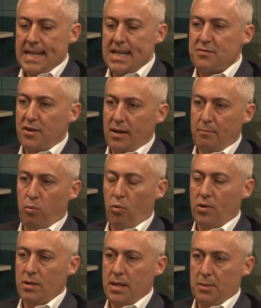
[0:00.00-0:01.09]
it's very
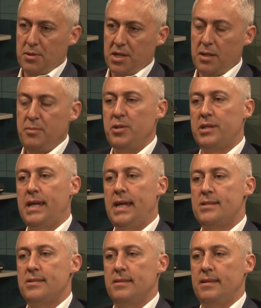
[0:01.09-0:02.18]
important to be able to communicate
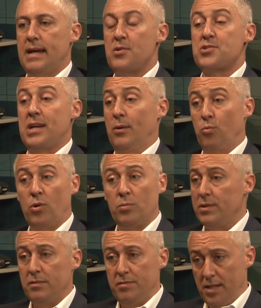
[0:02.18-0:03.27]
to the outside world
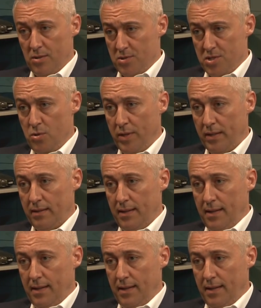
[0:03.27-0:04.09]
what the vehicle's doing.